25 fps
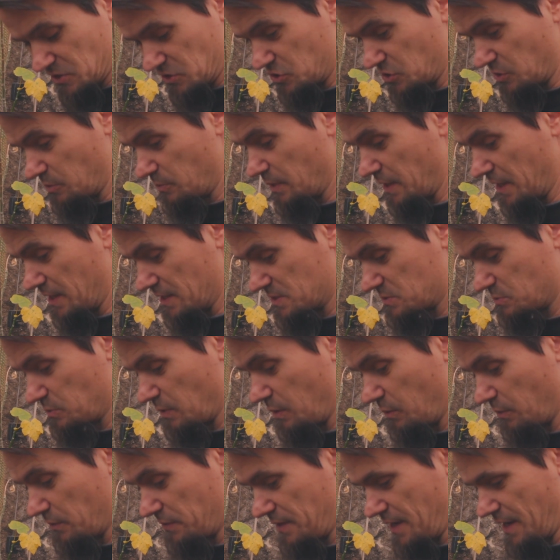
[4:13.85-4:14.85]
to germinate as
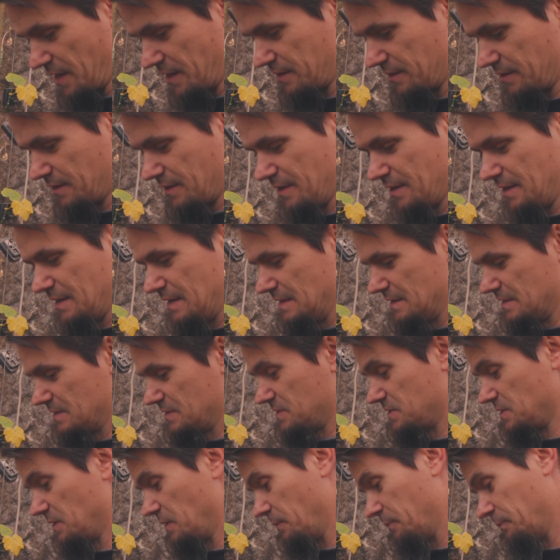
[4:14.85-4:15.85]
well with that.
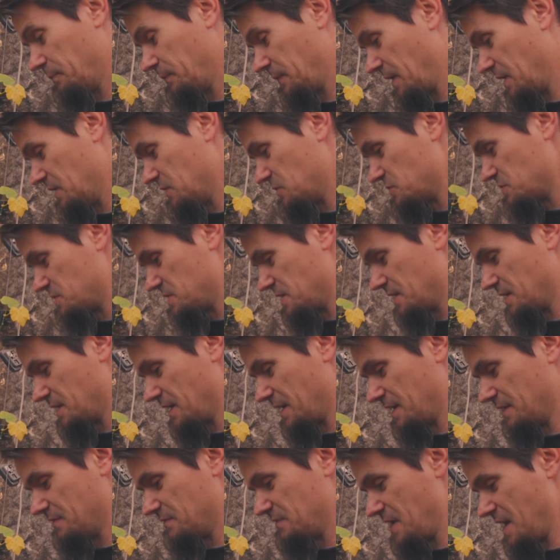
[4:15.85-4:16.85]
So interesting
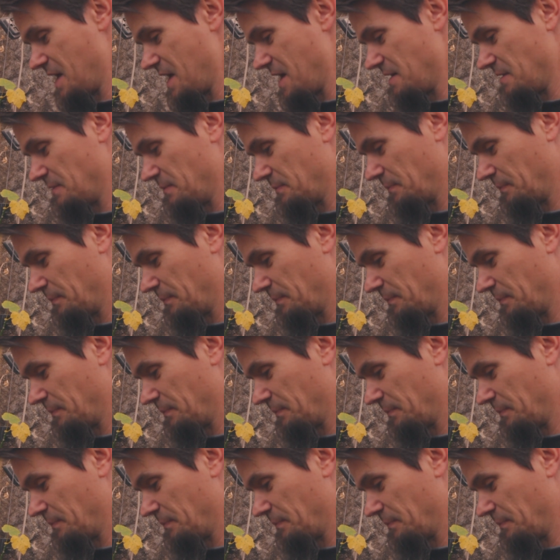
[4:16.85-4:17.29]
kind of day.